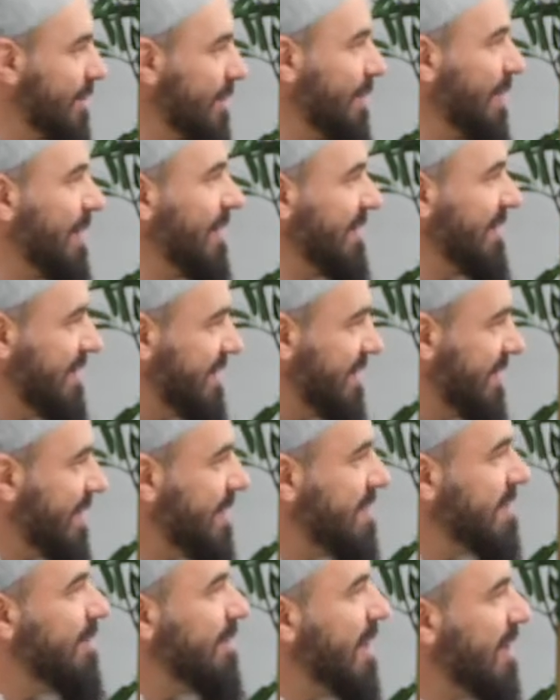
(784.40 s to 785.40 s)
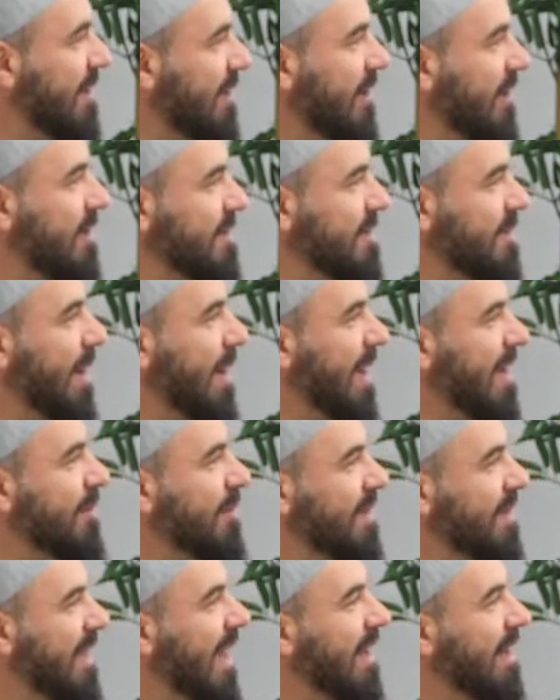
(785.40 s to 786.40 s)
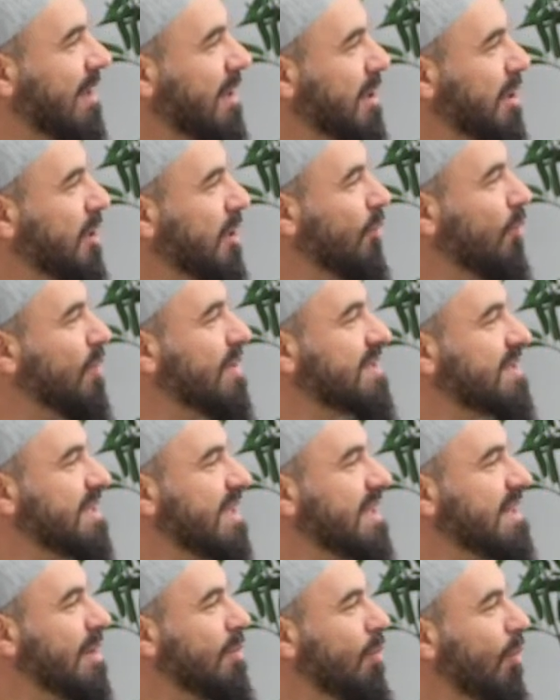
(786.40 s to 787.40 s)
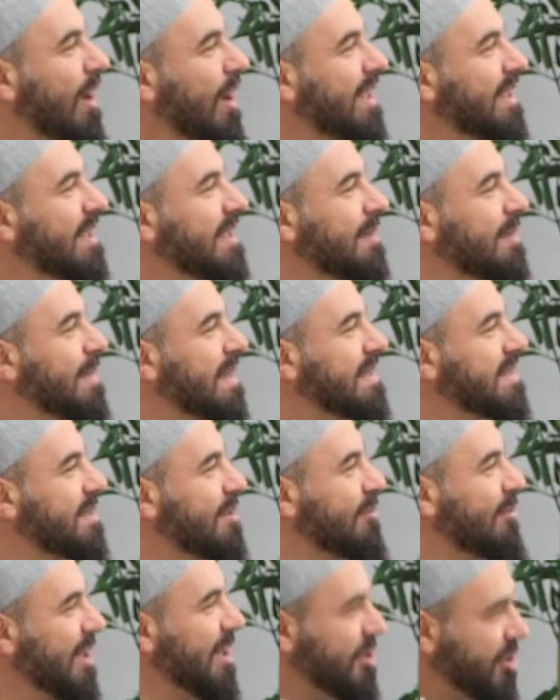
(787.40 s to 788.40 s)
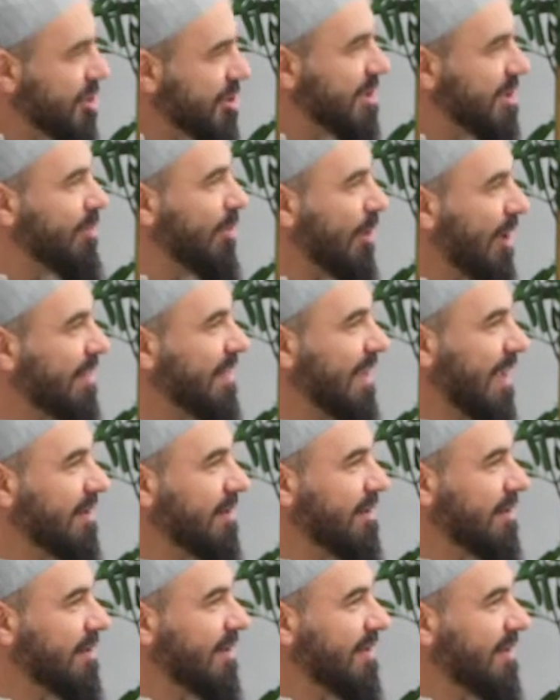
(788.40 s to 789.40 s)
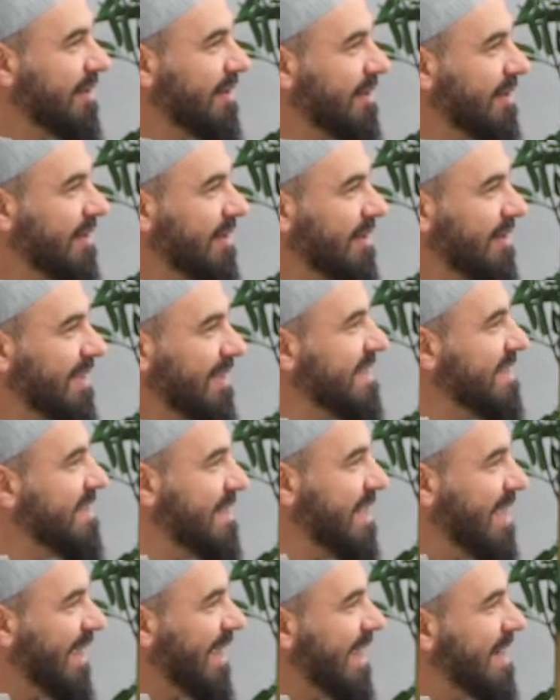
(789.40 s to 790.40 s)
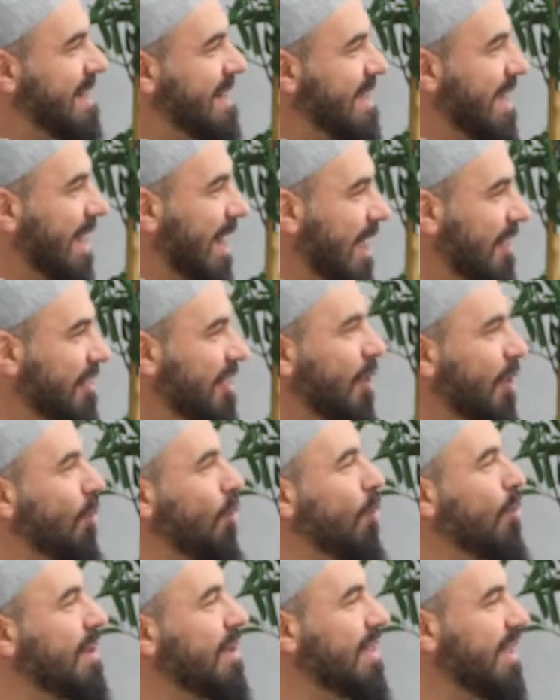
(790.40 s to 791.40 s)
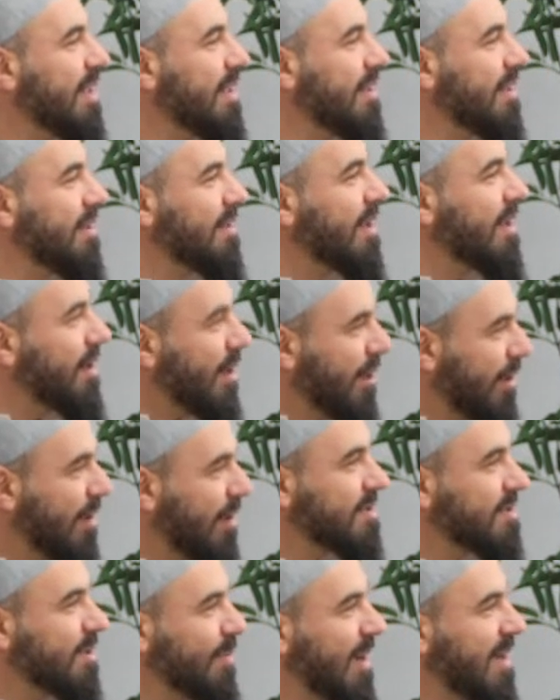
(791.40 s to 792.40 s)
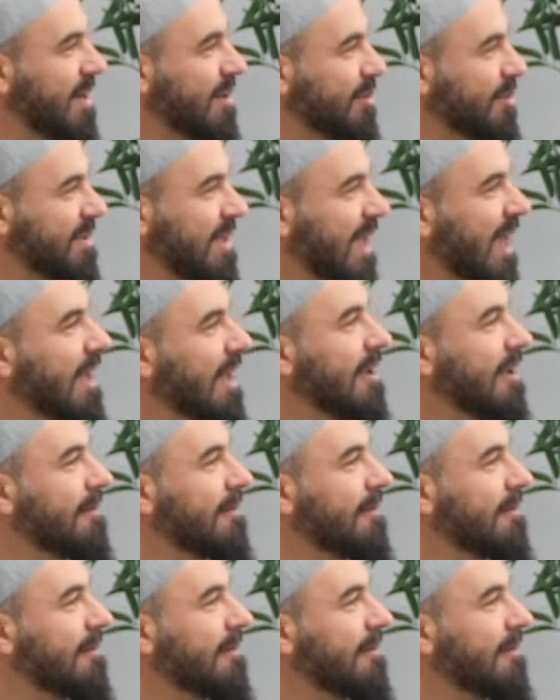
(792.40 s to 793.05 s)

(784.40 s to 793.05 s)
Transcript: these things about Allah subhanahu wa ta'ala, we see then why He commenced the relationship like that. Is there any other worthy than Allah subhanahu wa ta'ala?